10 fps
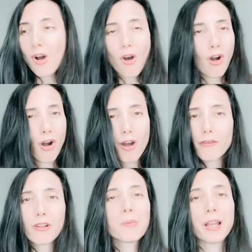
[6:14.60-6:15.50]

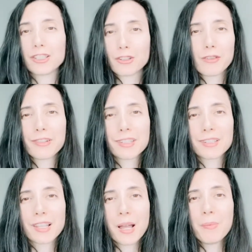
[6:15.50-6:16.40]
offer my
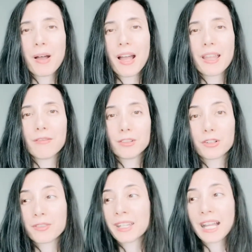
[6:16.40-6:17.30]
services up, I have
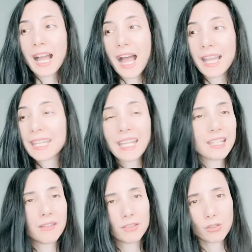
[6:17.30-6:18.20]
learned that I can't
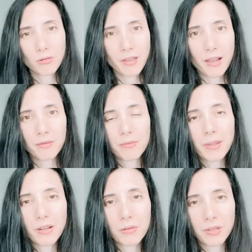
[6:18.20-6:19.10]
even do that with
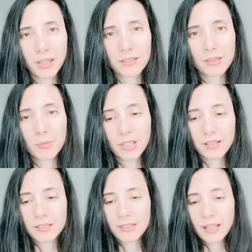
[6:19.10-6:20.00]
my own kids,
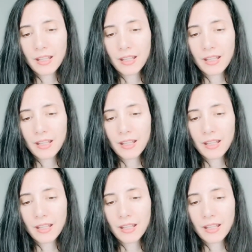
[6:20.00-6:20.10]
because